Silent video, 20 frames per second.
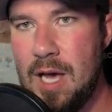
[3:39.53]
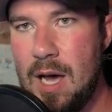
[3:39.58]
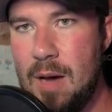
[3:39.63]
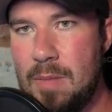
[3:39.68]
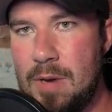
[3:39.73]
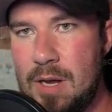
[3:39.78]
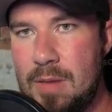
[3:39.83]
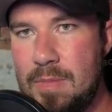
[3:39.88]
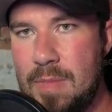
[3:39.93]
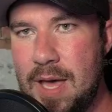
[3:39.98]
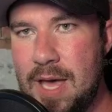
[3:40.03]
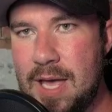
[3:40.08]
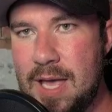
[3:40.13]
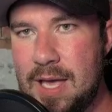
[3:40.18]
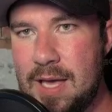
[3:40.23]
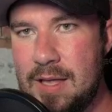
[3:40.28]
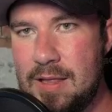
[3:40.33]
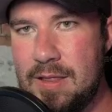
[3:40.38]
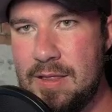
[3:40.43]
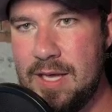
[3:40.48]
I'm going to
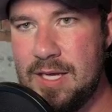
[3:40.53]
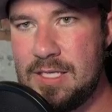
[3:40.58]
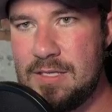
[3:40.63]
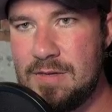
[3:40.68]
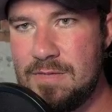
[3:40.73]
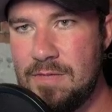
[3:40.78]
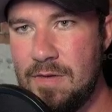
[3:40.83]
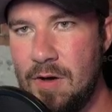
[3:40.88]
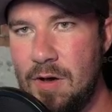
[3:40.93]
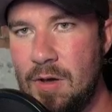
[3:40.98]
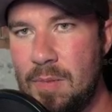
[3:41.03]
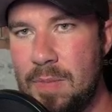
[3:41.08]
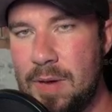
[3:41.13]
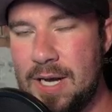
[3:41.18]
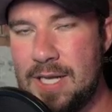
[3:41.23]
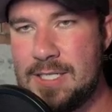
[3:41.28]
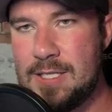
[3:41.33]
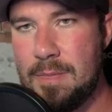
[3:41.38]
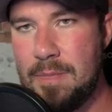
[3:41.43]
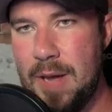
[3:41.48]
make this full,
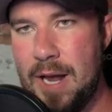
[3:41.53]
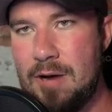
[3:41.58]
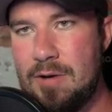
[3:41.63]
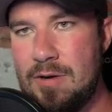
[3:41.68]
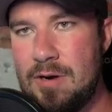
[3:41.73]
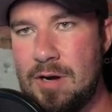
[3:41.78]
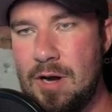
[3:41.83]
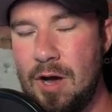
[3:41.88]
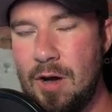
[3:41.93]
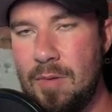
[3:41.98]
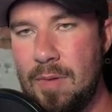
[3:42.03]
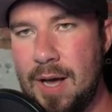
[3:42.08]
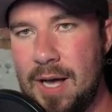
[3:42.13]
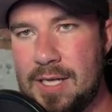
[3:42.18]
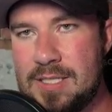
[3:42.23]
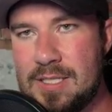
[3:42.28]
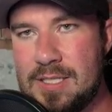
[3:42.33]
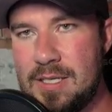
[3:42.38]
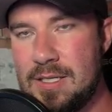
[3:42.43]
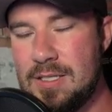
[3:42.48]
but it's a Parrot
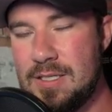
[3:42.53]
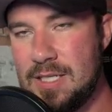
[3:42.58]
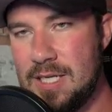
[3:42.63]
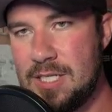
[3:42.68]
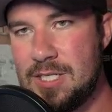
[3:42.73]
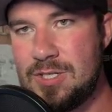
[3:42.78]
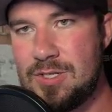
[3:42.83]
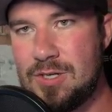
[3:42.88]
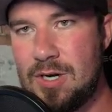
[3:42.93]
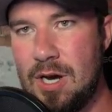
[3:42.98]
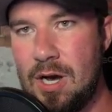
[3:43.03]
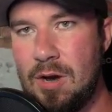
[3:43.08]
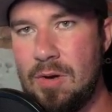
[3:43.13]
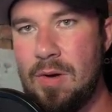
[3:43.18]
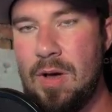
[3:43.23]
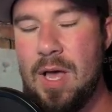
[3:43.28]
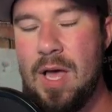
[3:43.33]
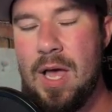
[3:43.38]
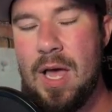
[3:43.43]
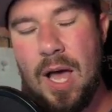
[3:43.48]
OS
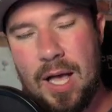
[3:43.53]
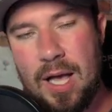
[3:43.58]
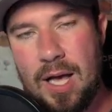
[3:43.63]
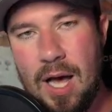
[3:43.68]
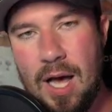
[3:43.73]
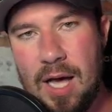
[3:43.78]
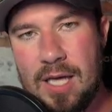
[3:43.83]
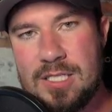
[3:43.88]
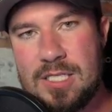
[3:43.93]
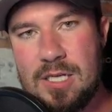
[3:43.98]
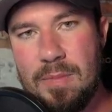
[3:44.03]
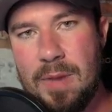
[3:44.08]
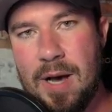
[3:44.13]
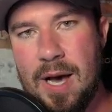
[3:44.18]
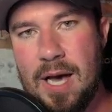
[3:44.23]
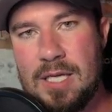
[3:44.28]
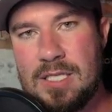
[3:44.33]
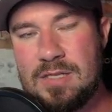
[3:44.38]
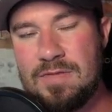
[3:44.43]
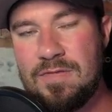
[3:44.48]
distro
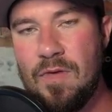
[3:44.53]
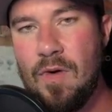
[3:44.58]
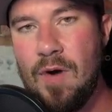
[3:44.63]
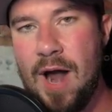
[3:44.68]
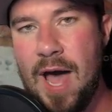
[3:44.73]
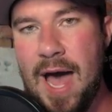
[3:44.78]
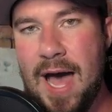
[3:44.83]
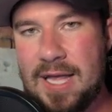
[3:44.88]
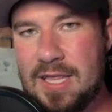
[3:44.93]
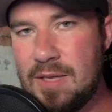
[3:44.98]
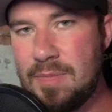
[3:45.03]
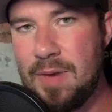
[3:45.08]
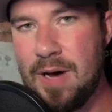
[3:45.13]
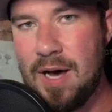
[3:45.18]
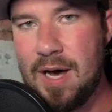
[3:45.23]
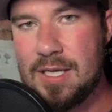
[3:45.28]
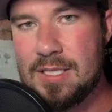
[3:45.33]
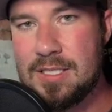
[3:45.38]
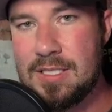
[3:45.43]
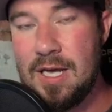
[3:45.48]
customized for Hack the
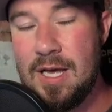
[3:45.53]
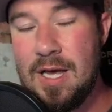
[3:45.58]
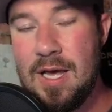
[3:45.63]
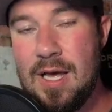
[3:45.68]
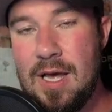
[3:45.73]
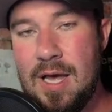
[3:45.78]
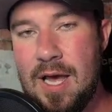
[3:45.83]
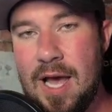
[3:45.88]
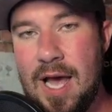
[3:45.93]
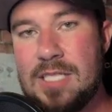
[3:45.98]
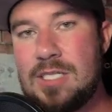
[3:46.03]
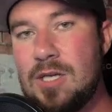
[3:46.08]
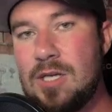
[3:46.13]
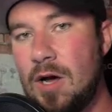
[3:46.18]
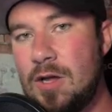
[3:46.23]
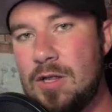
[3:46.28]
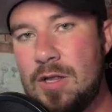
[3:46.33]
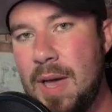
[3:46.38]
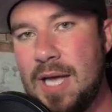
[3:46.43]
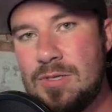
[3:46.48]
Box. Has all
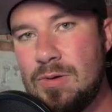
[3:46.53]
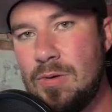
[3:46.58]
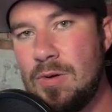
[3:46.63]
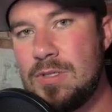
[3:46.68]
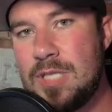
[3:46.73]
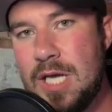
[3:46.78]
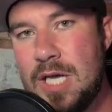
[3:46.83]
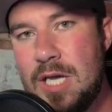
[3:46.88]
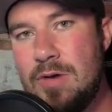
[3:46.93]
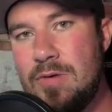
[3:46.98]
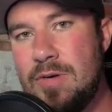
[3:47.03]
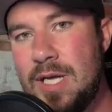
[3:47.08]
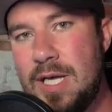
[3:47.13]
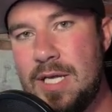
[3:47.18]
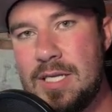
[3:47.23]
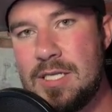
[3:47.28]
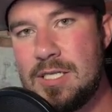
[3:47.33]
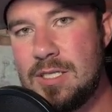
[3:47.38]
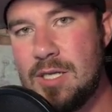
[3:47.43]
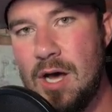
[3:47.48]
the main tools that you
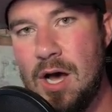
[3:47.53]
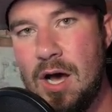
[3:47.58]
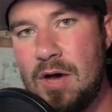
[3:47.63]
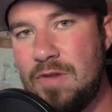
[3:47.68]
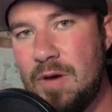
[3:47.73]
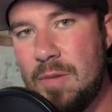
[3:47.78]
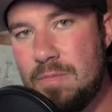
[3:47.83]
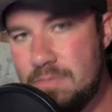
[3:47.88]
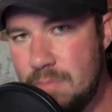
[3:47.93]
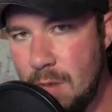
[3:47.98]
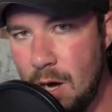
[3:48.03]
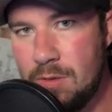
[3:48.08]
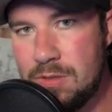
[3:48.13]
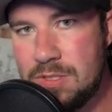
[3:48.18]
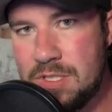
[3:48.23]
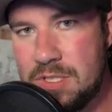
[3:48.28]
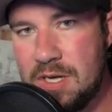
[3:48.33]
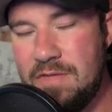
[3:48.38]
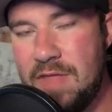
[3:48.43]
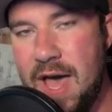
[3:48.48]
need to solve
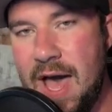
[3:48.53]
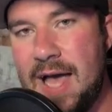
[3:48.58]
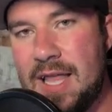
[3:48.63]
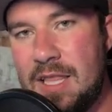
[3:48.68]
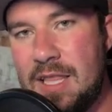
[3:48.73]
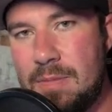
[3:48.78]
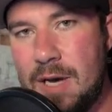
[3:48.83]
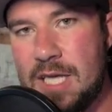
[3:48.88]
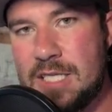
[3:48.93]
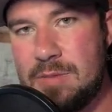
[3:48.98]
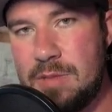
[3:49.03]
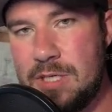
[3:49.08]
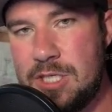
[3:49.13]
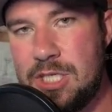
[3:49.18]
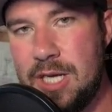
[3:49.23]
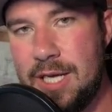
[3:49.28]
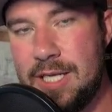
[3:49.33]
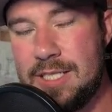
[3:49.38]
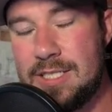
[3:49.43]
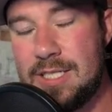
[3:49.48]
most of the Hack the Box
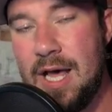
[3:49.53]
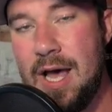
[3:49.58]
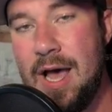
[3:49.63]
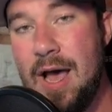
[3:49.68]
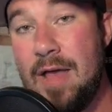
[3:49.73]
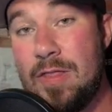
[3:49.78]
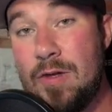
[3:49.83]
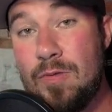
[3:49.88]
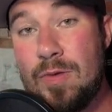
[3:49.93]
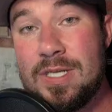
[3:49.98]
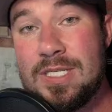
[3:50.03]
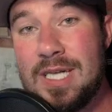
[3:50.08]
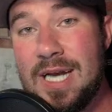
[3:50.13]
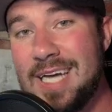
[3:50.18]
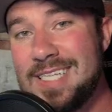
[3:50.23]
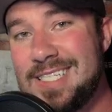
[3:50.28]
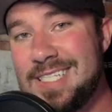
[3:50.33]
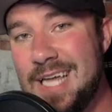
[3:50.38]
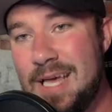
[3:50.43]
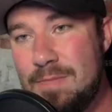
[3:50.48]
machines. The reason
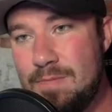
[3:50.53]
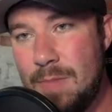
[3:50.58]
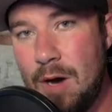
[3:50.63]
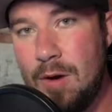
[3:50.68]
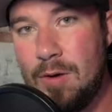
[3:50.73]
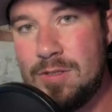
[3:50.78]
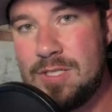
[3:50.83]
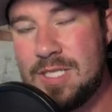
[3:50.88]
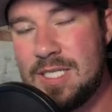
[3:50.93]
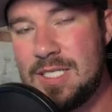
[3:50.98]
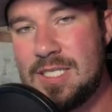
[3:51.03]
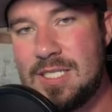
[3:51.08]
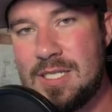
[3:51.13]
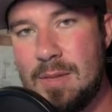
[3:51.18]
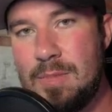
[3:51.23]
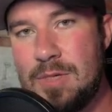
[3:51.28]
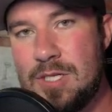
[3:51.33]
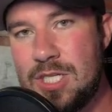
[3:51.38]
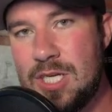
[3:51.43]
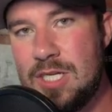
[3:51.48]
I say most is
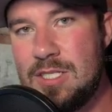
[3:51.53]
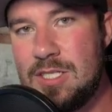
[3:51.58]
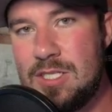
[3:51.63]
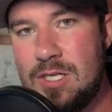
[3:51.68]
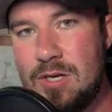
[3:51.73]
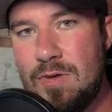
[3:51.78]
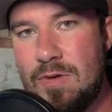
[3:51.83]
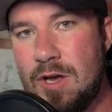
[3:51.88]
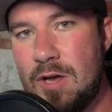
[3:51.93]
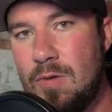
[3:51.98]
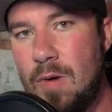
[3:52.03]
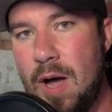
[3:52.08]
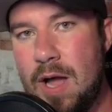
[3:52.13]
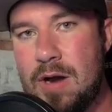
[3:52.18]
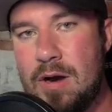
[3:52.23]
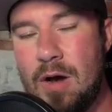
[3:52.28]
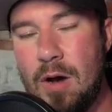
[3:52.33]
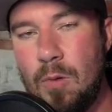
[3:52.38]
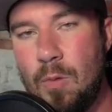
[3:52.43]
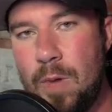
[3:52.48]
some machines do
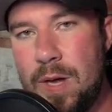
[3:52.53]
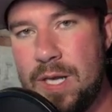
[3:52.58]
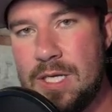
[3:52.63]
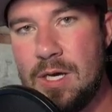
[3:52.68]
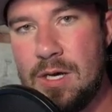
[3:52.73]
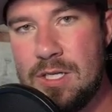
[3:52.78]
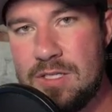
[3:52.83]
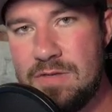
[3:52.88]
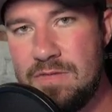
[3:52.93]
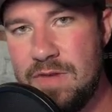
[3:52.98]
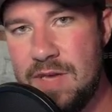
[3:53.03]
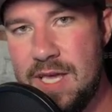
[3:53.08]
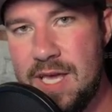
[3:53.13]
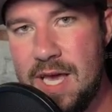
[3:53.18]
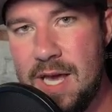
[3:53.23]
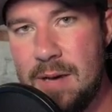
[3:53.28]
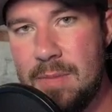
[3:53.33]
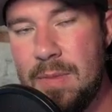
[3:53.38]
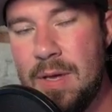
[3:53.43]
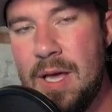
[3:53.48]
require a Windows
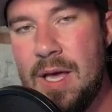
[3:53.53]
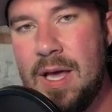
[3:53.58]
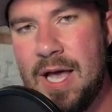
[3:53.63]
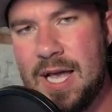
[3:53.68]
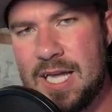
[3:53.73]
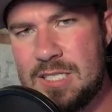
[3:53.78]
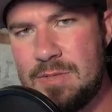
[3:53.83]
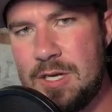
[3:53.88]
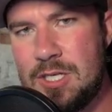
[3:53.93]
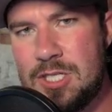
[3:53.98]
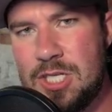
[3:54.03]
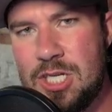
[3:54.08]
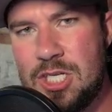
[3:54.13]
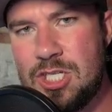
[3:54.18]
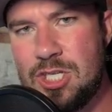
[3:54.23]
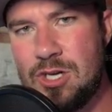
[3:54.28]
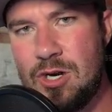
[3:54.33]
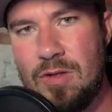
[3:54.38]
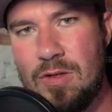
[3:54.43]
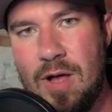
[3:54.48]
VM, especially
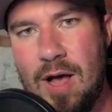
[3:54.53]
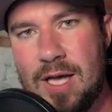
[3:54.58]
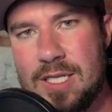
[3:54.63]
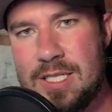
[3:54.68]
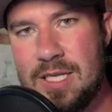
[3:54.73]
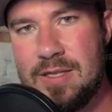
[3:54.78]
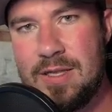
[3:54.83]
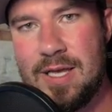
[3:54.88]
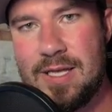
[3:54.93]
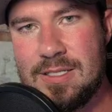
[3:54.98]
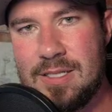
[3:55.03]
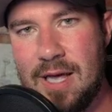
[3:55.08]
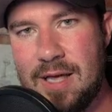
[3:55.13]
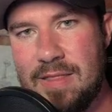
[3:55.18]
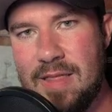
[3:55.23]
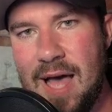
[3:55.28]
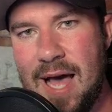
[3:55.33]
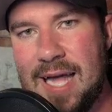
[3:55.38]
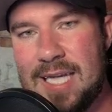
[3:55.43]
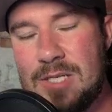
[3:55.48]
Sherlock's and things
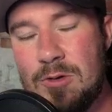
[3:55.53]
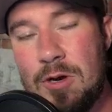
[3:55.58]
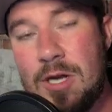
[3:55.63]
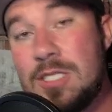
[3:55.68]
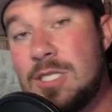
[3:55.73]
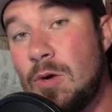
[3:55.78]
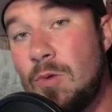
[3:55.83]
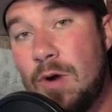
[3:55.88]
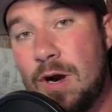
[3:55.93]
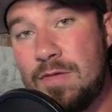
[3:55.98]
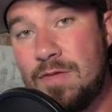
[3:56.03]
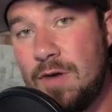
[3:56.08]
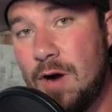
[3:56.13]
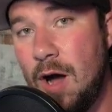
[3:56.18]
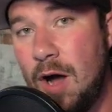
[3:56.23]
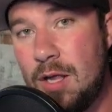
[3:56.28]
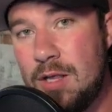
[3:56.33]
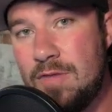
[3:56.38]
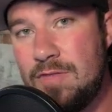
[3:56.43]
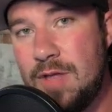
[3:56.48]
like that. So it doesn't work for
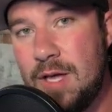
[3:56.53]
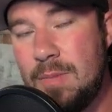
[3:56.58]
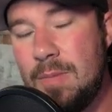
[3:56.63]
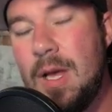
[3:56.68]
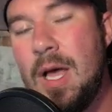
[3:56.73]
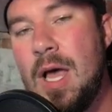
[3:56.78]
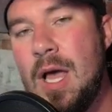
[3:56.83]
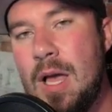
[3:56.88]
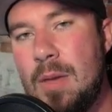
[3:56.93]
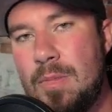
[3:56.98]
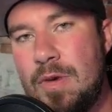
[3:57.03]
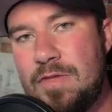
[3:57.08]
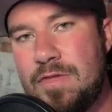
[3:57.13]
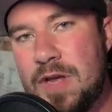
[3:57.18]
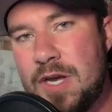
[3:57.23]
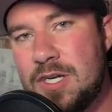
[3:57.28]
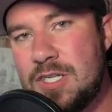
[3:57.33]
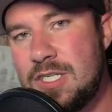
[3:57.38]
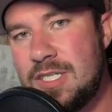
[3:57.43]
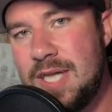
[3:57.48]
all of them, but
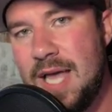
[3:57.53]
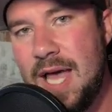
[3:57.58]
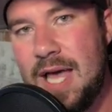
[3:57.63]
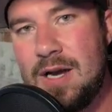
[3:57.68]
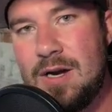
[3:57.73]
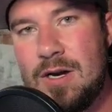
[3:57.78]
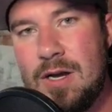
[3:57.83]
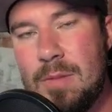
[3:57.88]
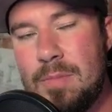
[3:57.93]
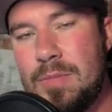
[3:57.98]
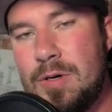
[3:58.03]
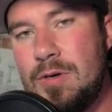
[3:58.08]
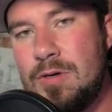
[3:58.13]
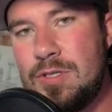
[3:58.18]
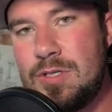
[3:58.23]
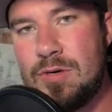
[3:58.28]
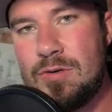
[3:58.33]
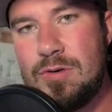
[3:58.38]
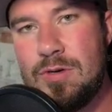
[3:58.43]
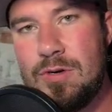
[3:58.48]
for your standard
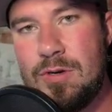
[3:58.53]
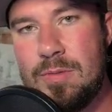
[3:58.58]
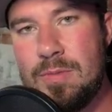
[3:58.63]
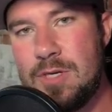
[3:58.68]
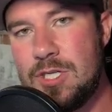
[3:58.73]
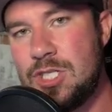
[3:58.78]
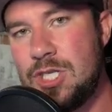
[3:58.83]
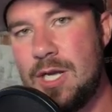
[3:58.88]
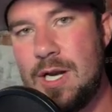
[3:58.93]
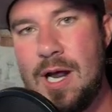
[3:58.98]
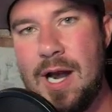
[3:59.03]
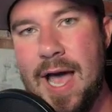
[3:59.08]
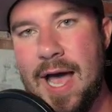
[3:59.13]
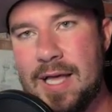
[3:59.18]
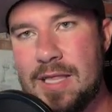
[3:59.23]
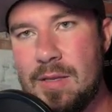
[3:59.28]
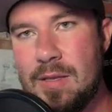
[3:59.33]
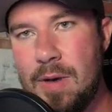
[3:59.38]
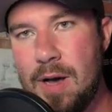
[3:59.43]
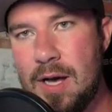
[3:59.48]
boot to root machine on
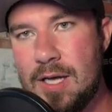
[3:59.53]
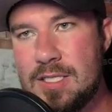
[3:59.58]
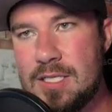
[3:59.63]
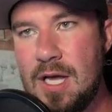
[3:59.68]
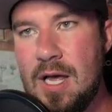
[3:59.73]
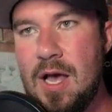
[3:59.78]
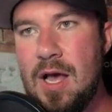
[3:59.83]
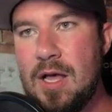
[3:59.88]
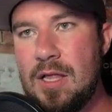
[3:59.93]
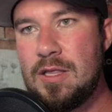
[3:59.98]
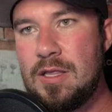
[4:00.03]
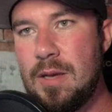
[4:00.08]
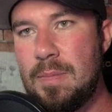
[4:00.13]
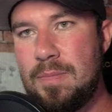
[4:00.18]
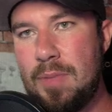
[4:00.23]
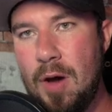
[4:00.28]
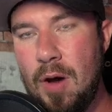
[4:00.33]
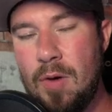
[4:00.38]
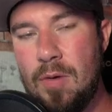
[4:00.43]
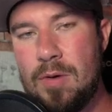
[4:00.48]
Hack the Box, the
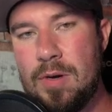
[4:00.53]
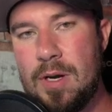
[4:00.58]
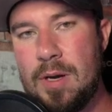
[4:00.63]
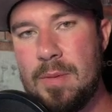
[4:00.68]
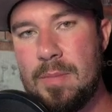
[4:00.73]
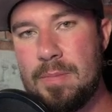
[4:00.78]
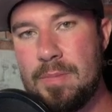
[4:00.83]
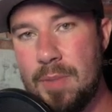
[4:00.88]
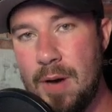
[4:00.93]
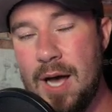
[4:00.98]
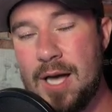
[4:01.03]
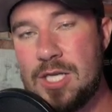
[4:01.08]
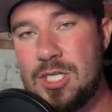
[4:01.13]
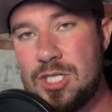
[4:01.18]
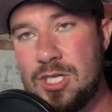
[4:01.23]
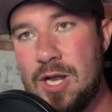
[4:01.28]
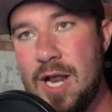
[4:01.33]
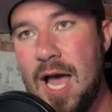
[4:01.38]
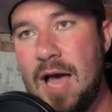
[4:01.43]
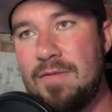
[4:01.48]
Pwnbox
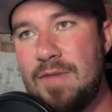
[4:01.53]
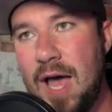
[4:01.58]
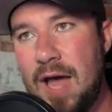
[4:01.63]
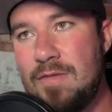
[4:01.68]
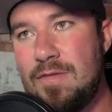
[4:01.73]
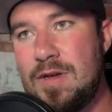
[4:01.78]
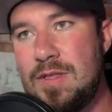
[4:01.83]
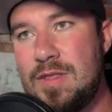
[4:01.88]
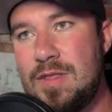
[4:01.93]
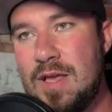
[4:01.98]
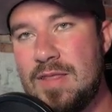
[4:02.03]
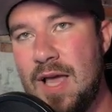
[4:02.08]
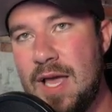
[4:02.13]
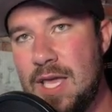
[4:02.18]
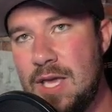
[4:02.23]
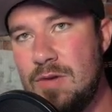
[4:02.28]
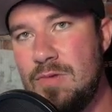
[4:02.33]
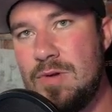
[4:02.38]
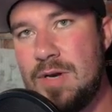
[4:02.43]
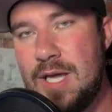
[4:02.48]
should have everything
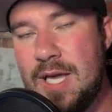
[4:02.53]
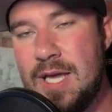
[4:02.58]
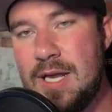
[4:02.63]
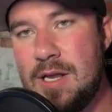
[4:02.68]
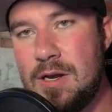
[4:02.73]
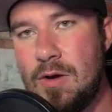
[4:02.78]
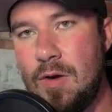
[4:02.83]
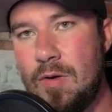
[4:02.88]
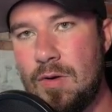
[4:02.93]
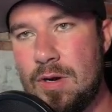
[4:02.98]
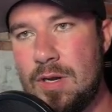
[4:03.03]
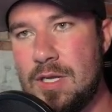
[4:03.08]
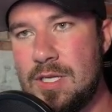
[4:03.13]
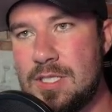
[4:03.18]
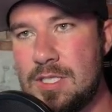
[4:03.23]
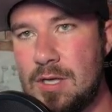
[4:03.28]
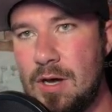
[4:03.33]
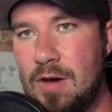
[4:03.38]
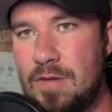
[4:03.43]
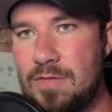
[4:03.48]
that you need in order
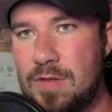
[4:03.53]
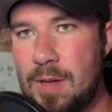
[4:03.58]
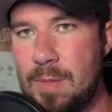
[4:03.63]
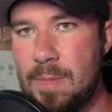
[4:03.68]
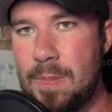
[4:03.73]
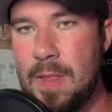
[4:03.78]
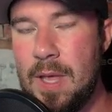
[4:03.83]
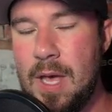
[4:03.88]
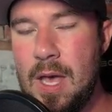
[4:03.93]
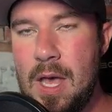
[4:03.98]
to solve them.